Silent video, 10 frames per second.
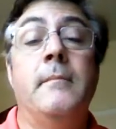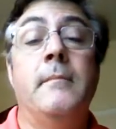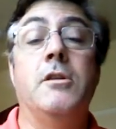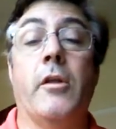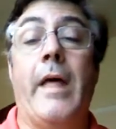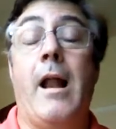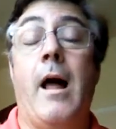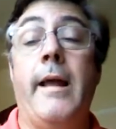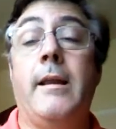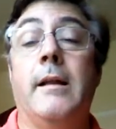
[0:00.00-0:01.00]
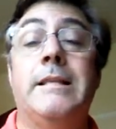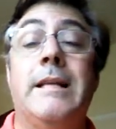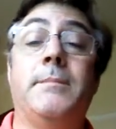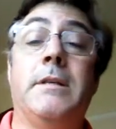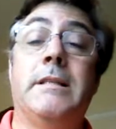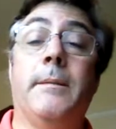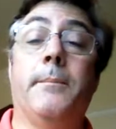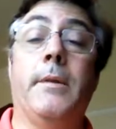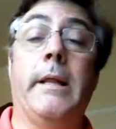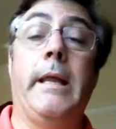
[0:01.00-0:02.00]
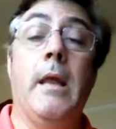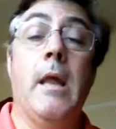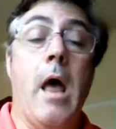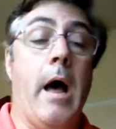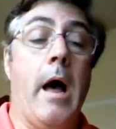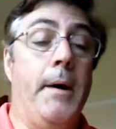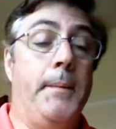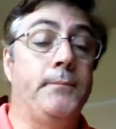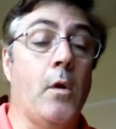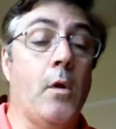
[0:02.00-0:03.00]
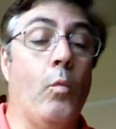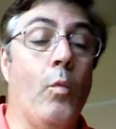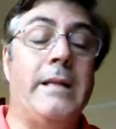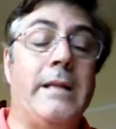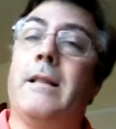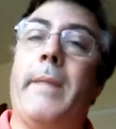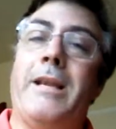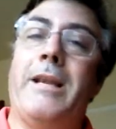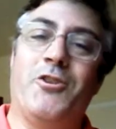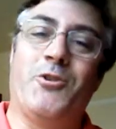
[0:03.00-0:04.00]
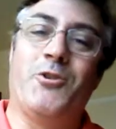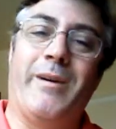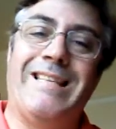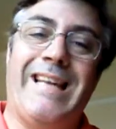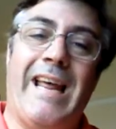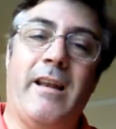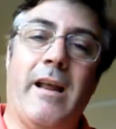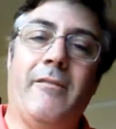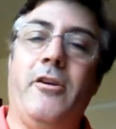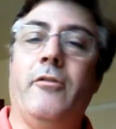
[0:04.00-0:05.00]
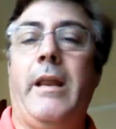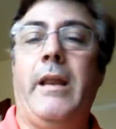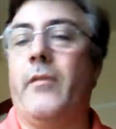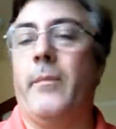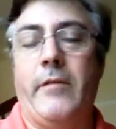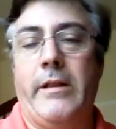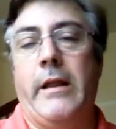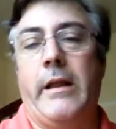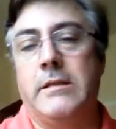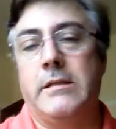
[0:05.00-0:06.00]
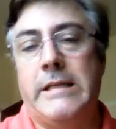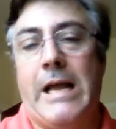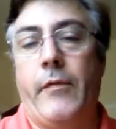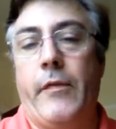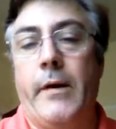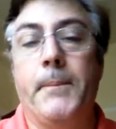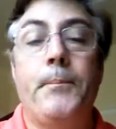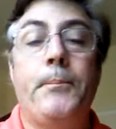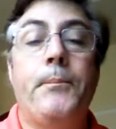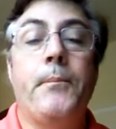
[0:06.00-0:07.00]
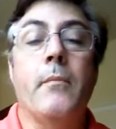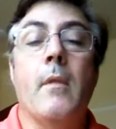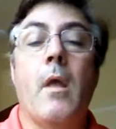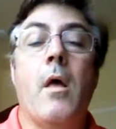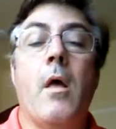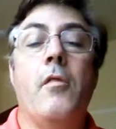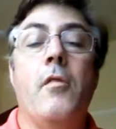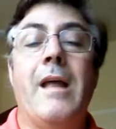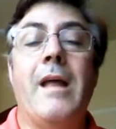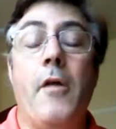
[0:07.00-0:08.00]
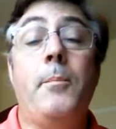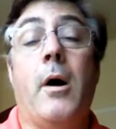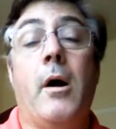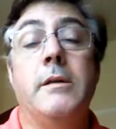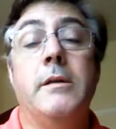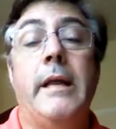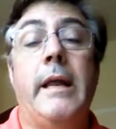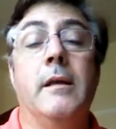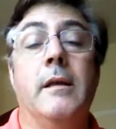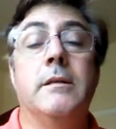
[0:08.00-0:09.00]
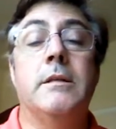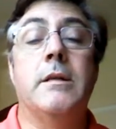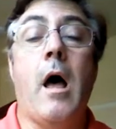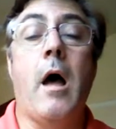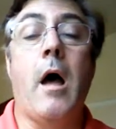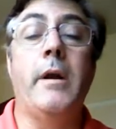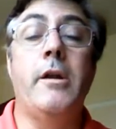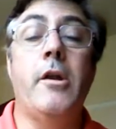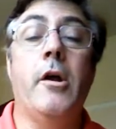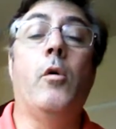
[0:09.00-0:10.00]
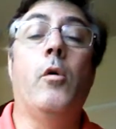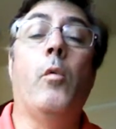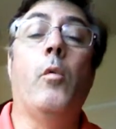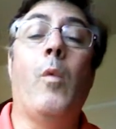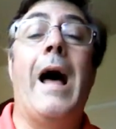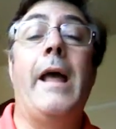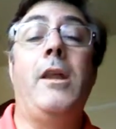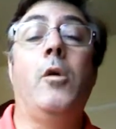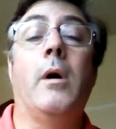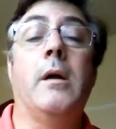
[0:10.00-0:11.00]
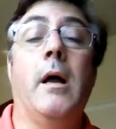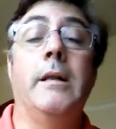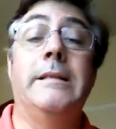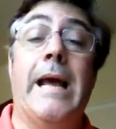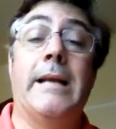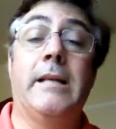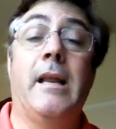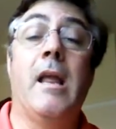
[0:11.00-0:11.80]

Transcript: So that high concept is simply what is it that makes your story stand out and unique from everything else that's out there. The other part is I want to know why you are contacting